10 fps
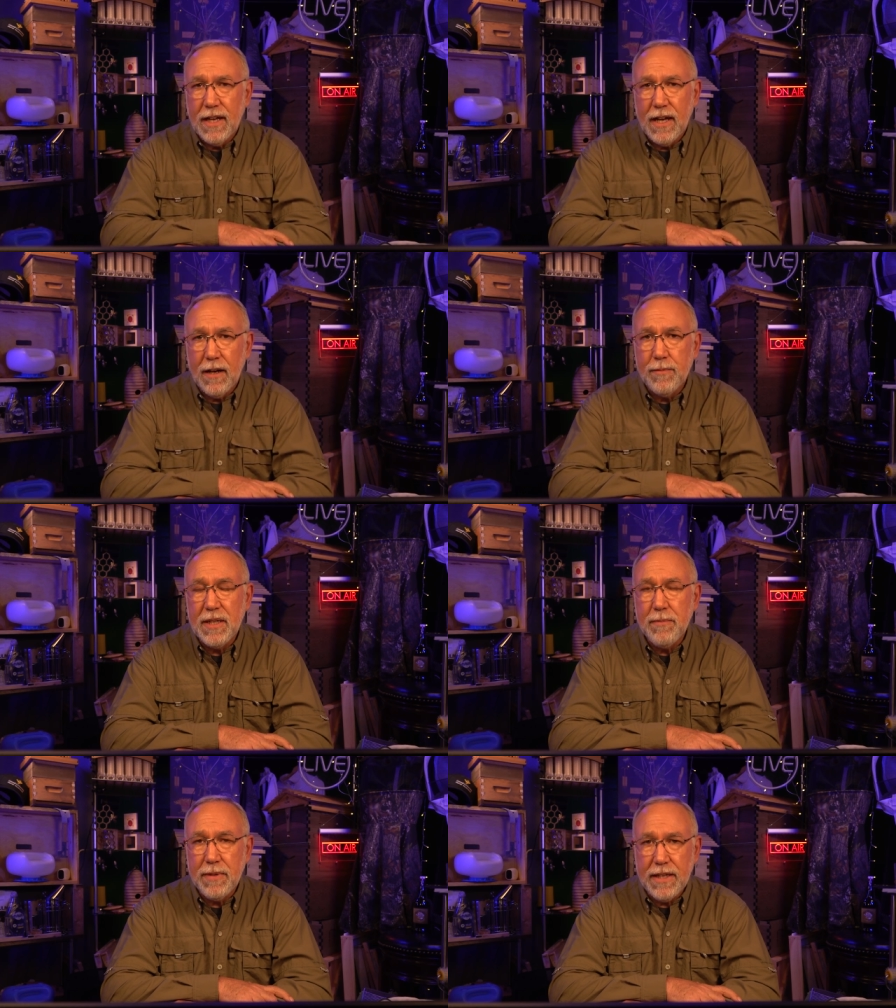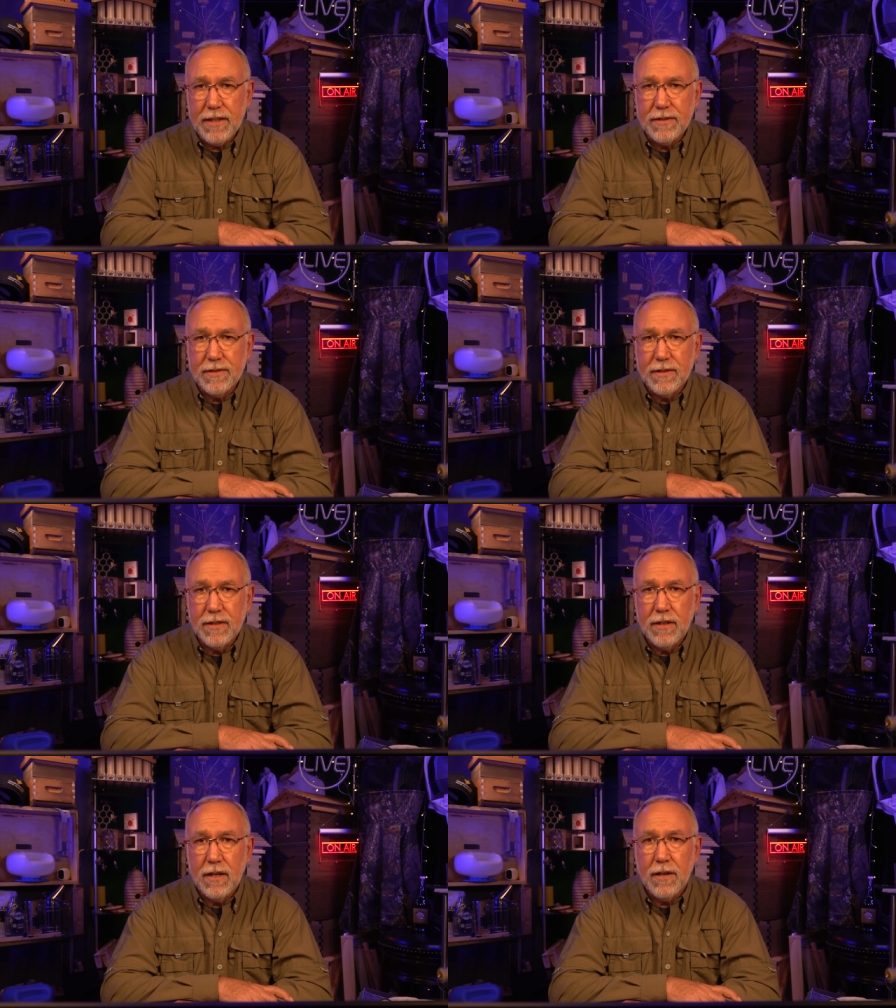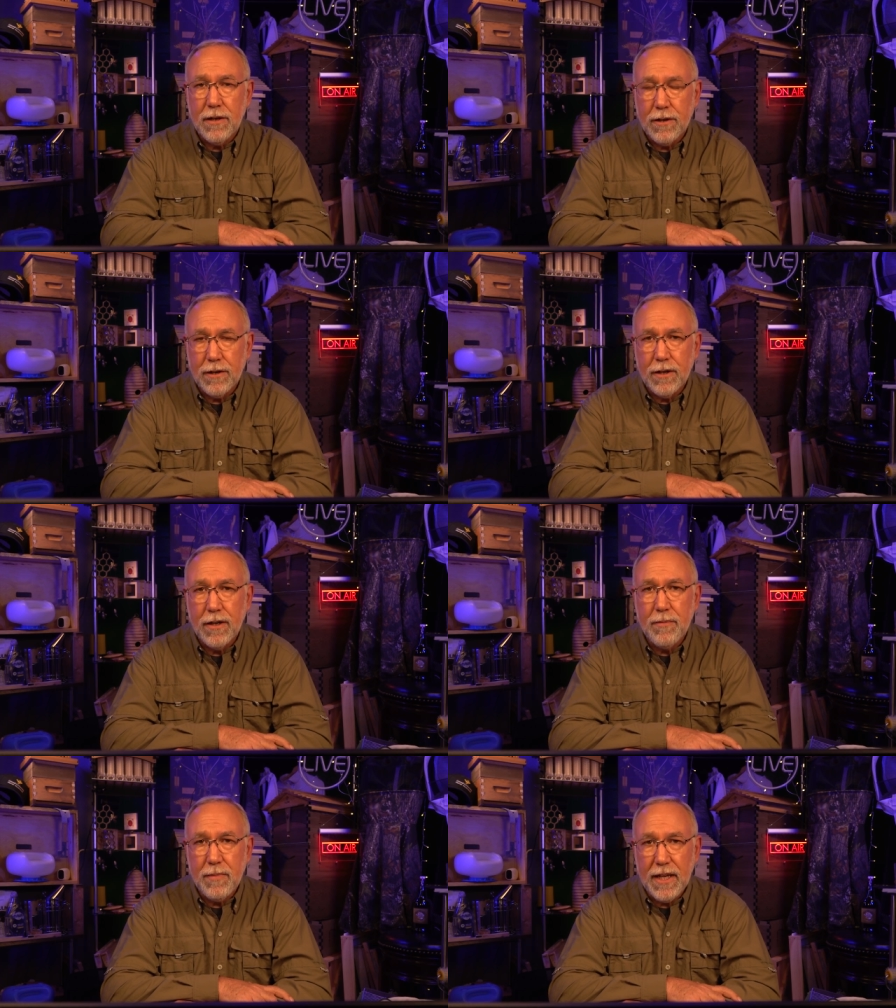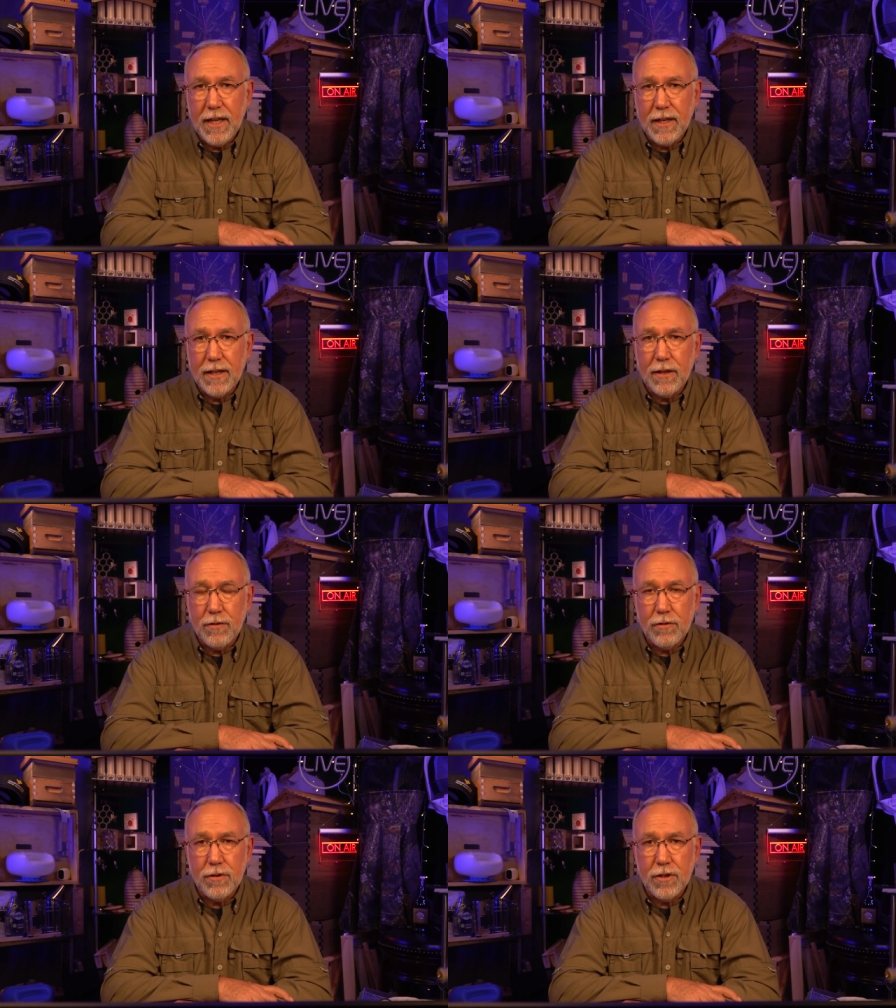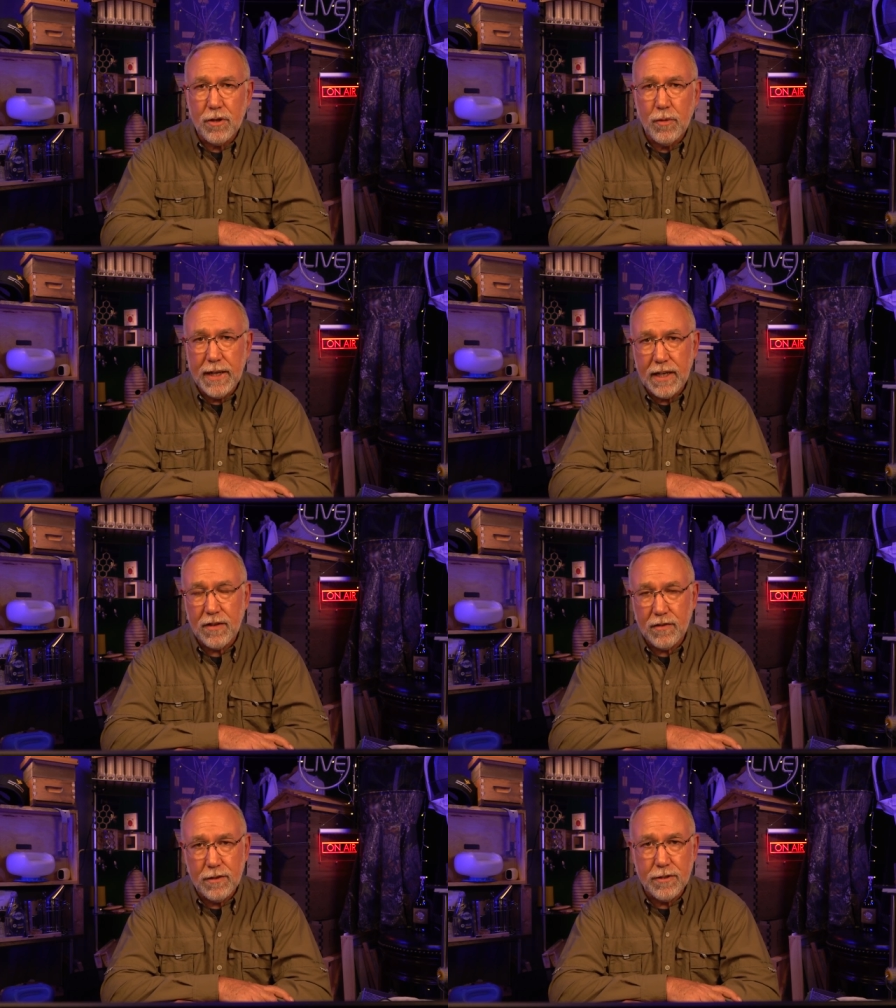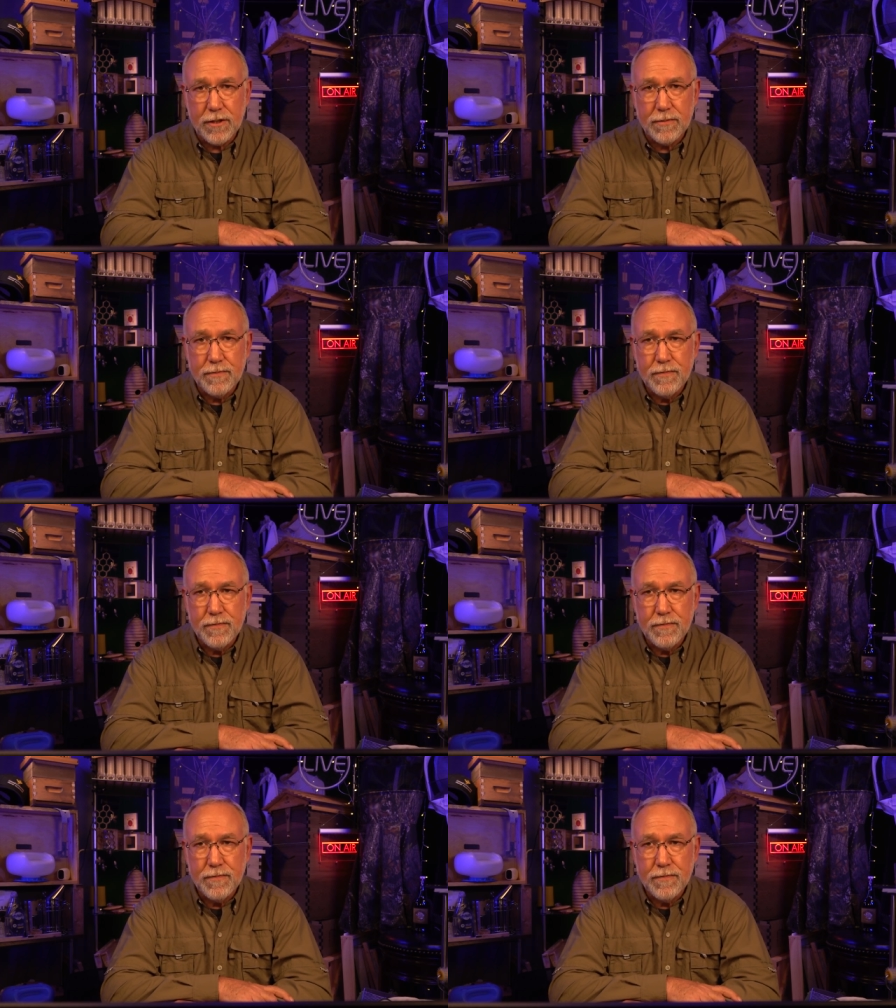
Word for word: How many bees aren't making it through your queen excluder.